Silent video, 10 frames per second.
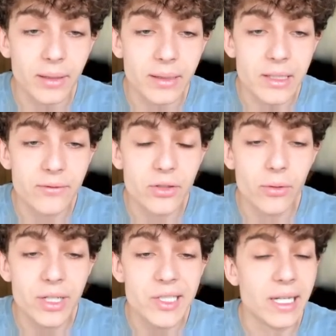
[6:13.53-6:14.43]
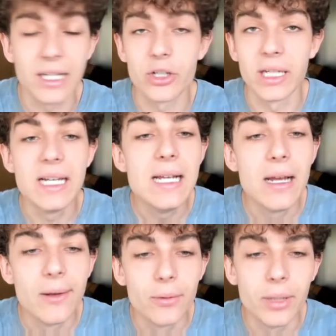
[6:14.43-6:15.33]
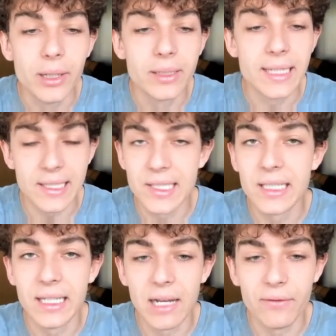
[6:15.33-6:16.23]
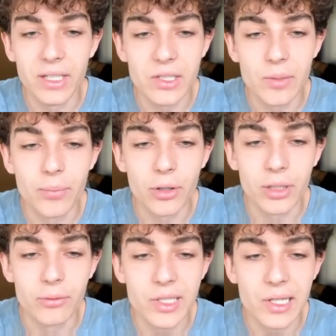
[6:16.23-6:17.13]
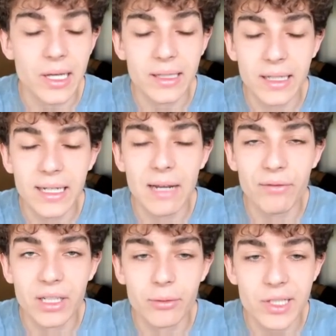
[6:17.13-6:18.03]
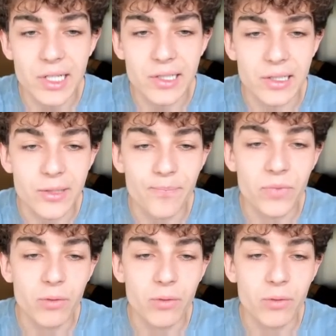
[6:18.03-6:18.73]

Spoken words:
It's so easy actually. We tested the 11-year support and the 11-year resistance.